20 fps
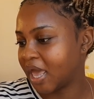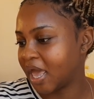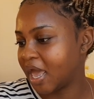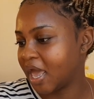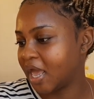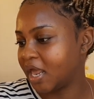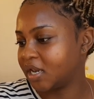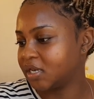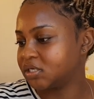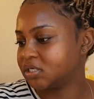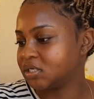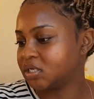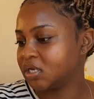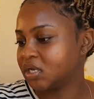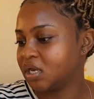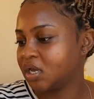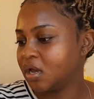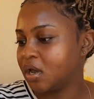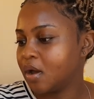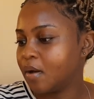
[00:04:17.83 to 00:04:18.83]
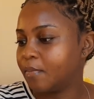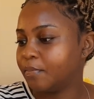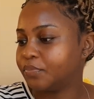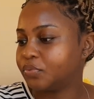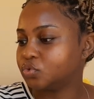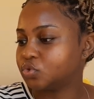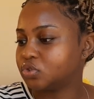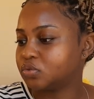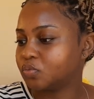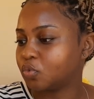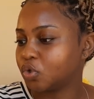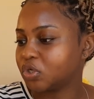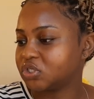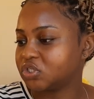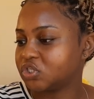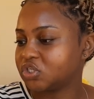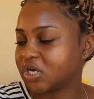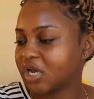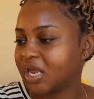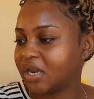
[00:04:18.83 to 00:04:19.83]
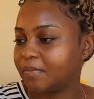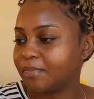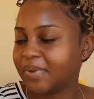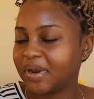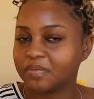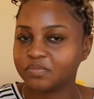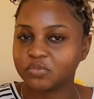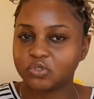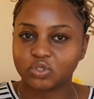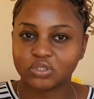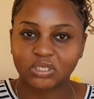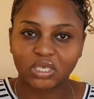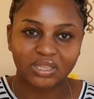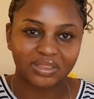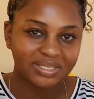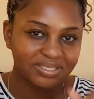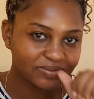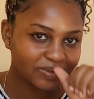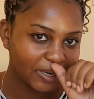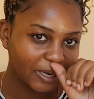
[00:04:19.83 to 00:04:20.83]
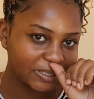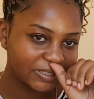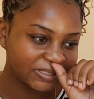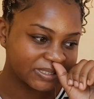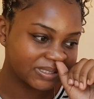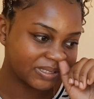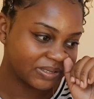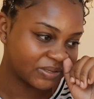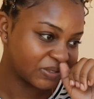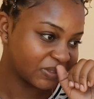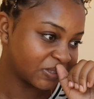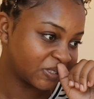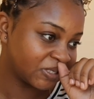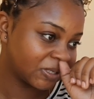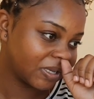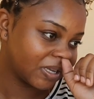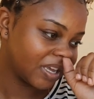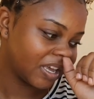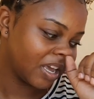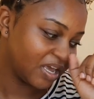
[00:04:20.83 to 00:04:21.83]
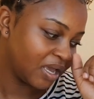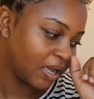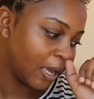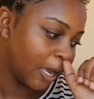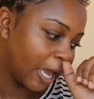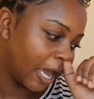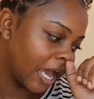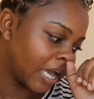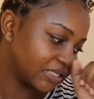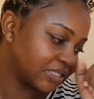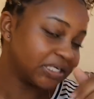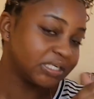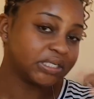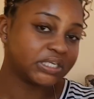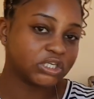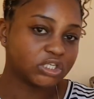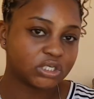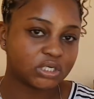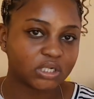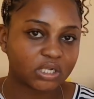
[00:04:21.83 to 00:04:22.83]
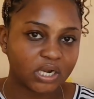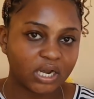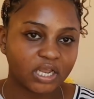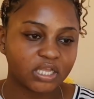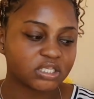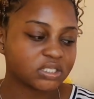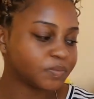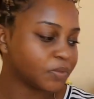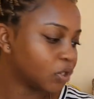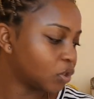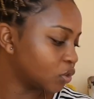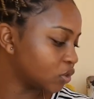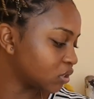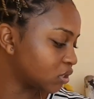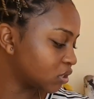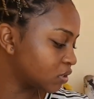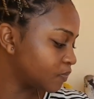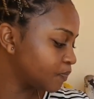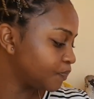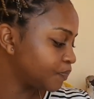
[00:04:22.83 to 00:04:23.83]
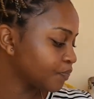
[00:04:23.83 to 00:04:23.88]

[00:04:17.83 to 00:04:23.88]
and boost moisture and plump your skin that's what i just use as an additional cleanse because